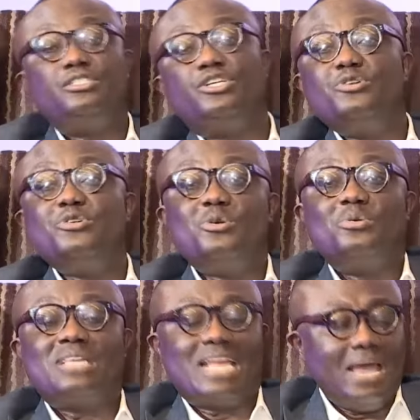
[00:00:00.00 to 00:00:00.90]
Do you
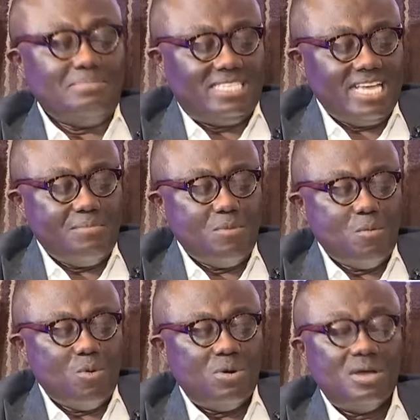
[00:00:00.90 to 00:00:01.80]
know that MTN
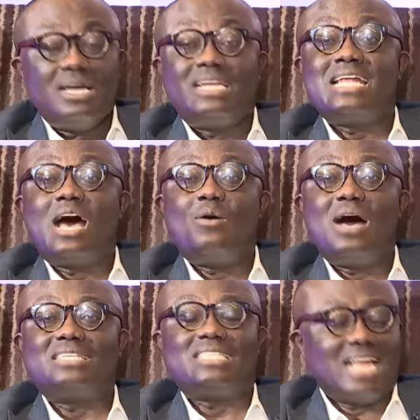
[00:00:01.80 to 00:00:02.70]
Momo now
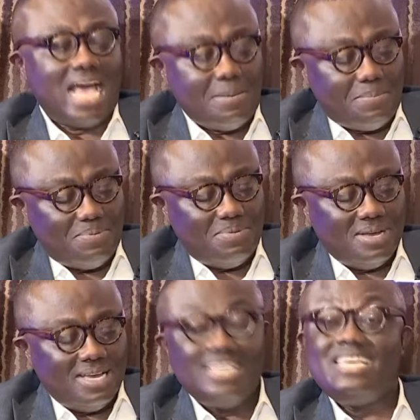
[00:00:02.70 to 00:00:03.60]
has an app?
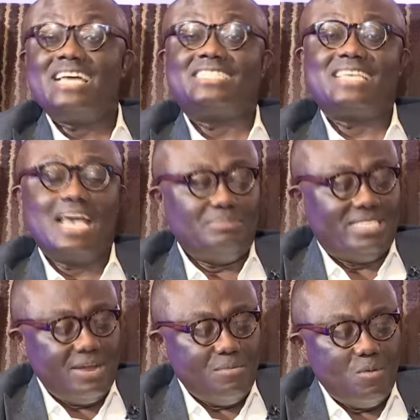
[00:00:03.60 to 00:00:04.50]
Yes,
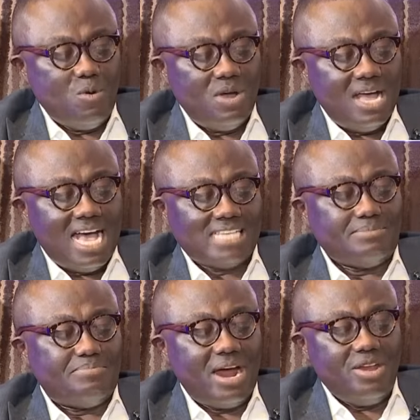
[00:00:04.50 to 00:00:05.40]
MTN Momo has
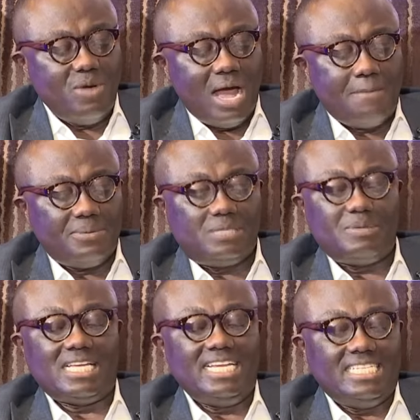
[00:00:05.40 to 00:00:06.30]
a brand new app
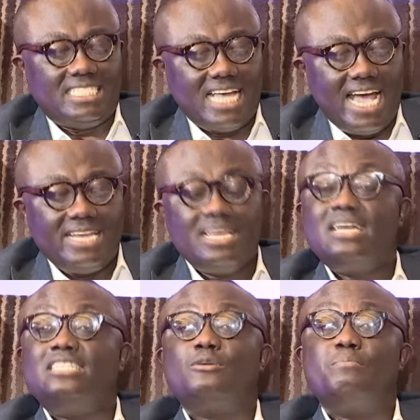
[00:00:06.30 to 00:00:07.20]
specially designed
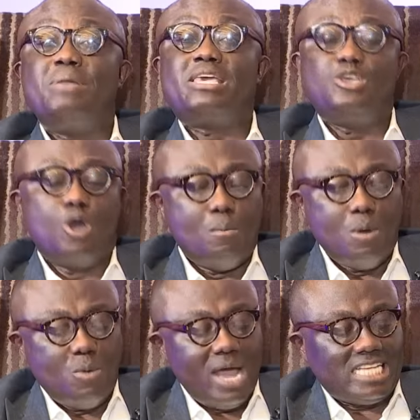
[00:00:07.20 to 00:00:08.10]
to make your
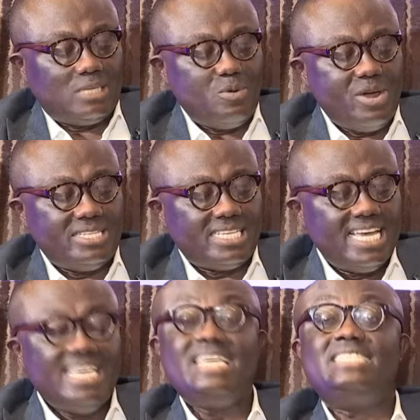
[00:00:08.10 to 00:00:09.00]
Momo experience
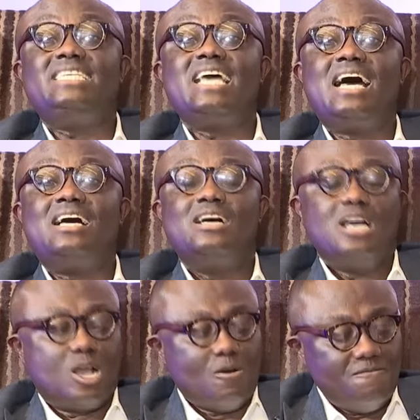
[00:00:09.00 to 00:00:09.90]
easier,
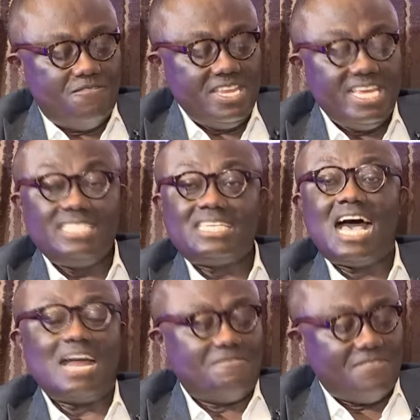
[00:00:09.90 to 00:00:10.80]
convenient,
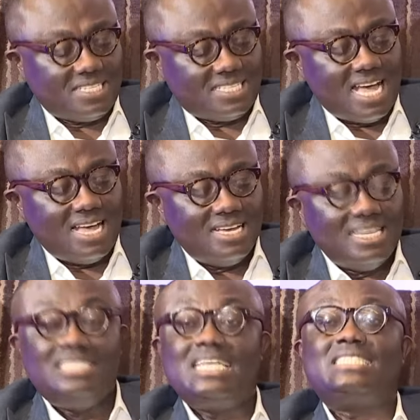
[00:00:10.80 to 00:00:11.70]
and faster.
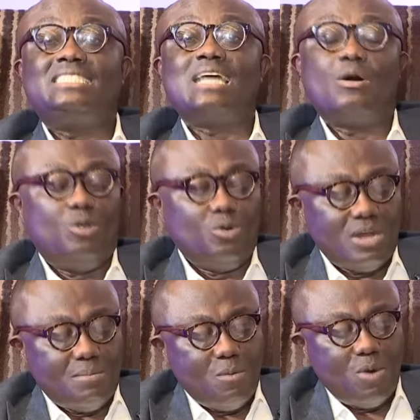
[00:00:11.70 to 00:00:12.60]
Just
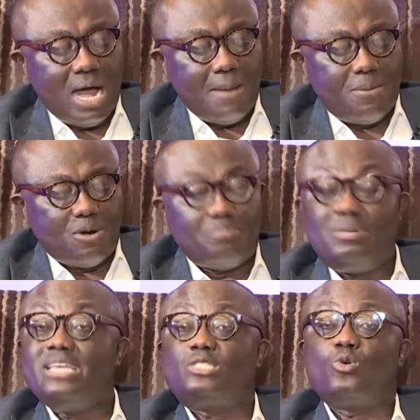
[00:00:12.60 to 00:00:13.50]
download the Momo app on
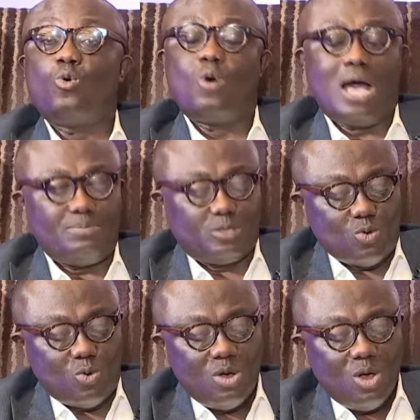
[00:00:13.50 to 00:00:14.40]
Play Store or App
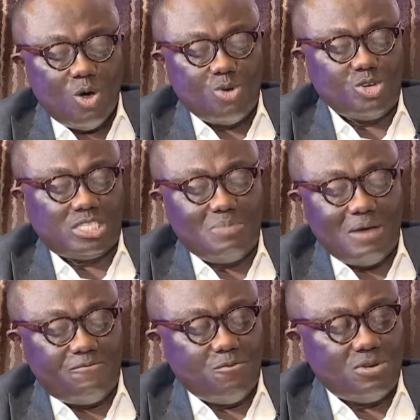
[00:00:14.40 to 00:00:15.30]
Store on your
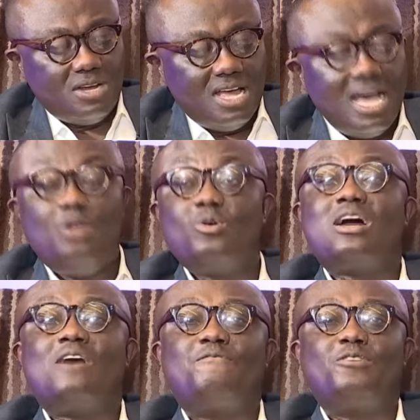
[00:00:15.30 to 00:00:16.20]
smartphone and
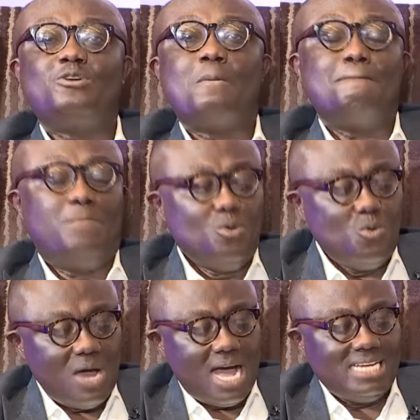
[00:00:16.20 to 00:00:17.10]
look out for your
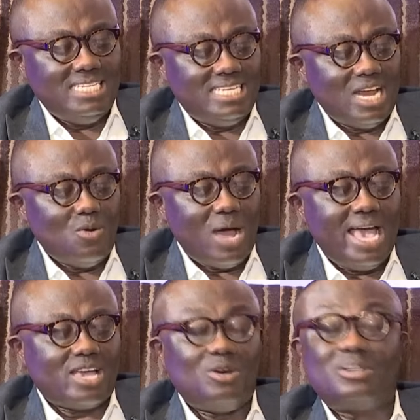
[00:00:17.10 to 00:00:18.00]
blue and yellow
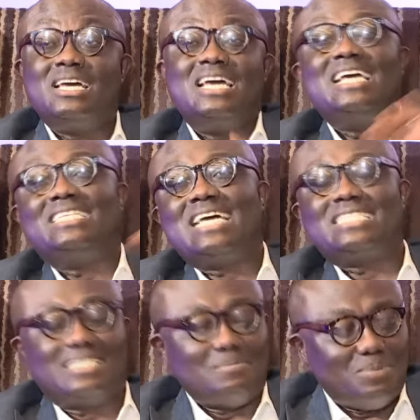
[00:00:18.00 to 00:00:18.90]
icon. It's
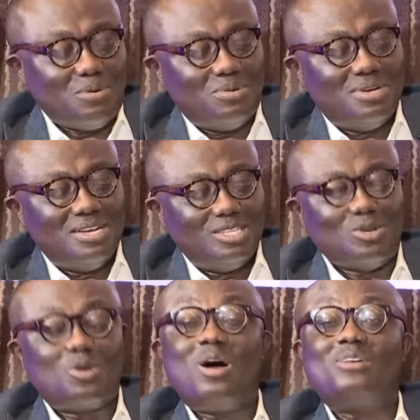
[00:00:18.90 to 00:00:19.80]
that simple.
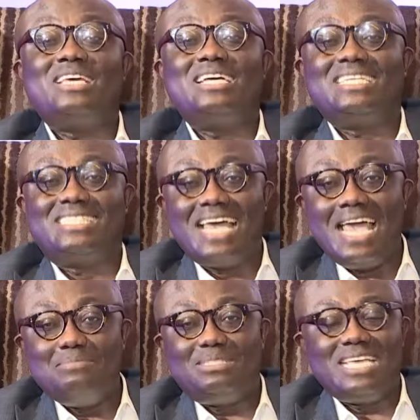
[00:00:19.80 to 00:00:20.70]
So go out there, there's the
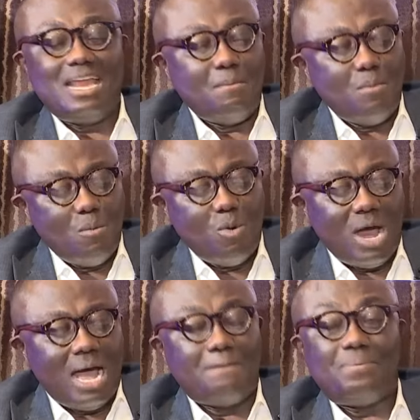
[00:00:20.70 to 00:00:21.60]
MTN
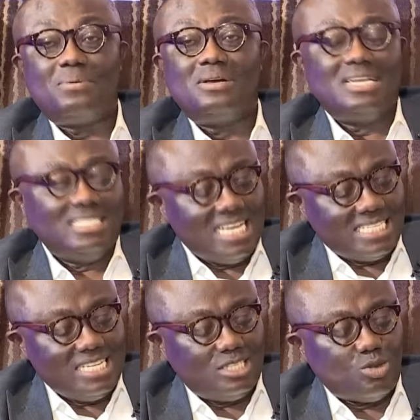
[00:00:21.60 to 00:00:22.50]
Momo app,
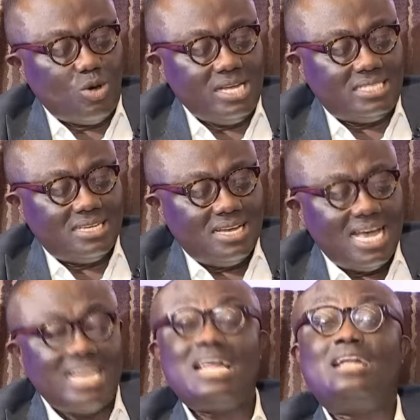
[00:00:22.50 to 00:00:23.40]
just install it.
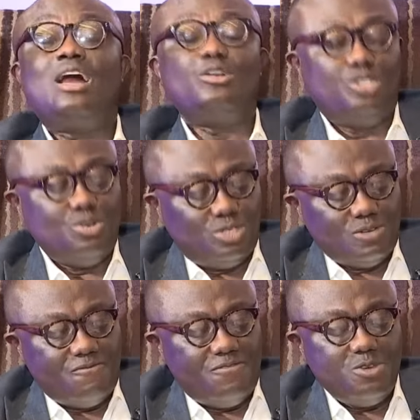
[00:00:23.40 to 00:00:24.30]
And it allows you
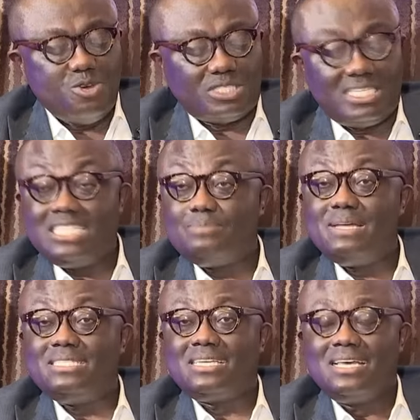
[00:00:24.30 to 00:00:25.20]
to view your
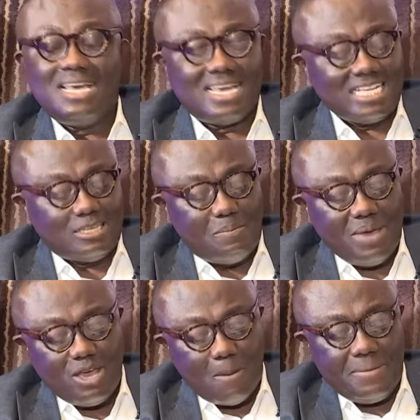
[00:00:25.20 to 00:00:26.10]
statements, get to
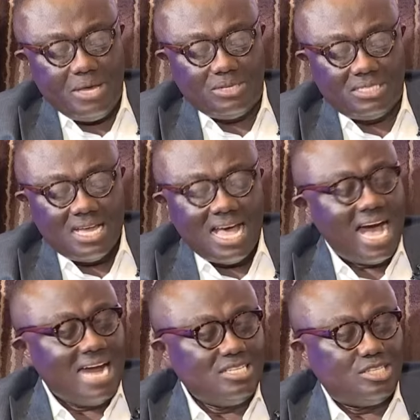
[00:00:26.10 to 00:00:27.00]
pay your bills,
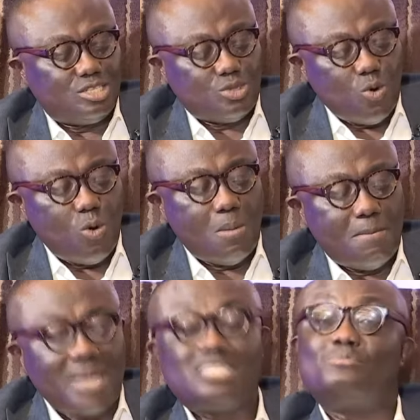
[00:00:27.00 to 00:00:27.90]
and so
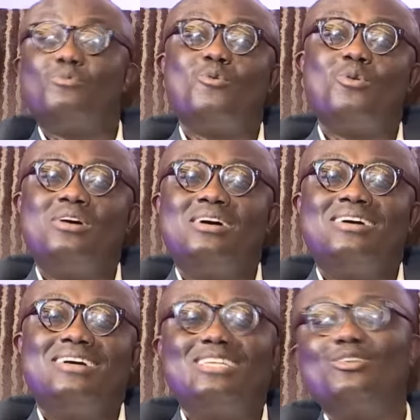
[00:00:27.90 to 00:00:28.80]
much more.
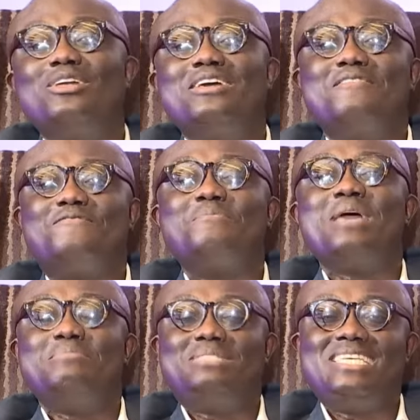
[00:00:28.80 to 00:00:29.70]
It's only from
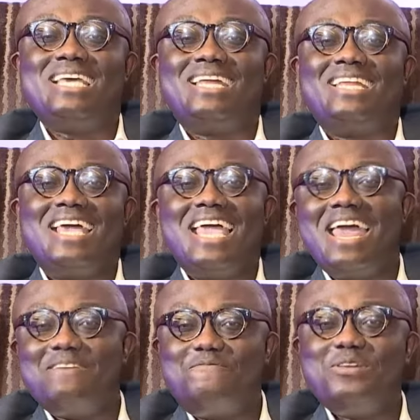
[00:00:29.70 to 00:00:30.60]
MTN,
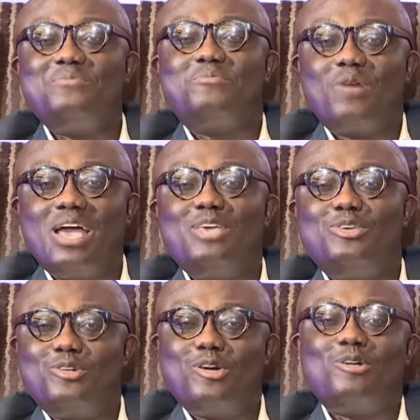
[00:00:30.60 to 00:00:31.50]
everywhere
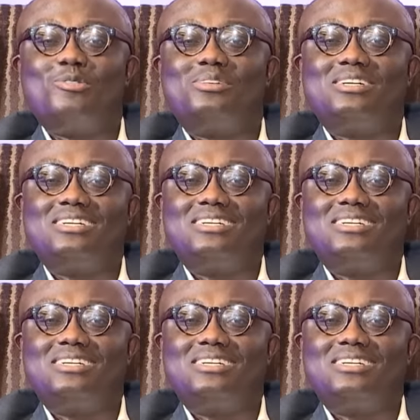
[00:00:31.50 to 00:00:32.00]
you go.